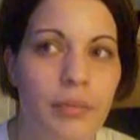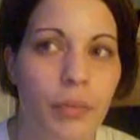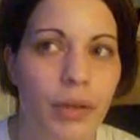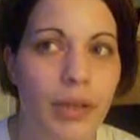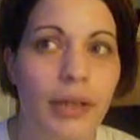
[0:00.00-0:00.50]

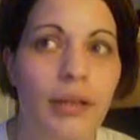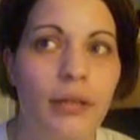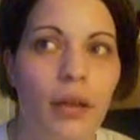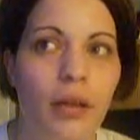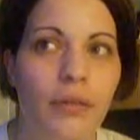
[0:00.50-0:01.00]
Preheat
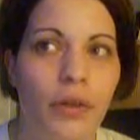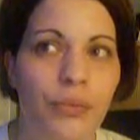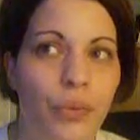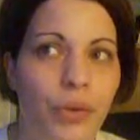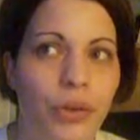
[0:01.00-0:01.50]
oven on
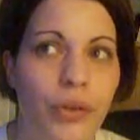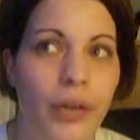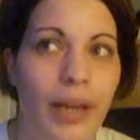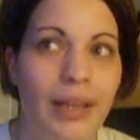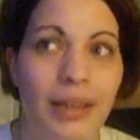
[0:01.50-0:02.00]

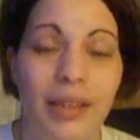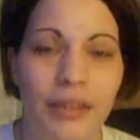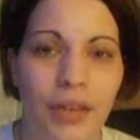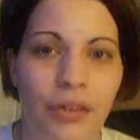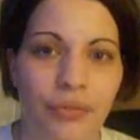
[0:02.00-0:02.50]
400 and
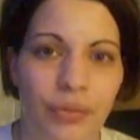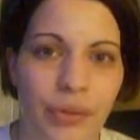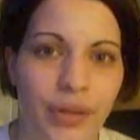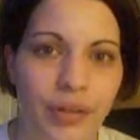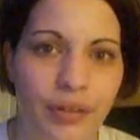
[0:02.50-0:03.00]
leave it on
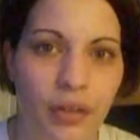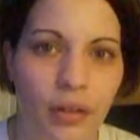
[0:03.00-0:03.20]
400.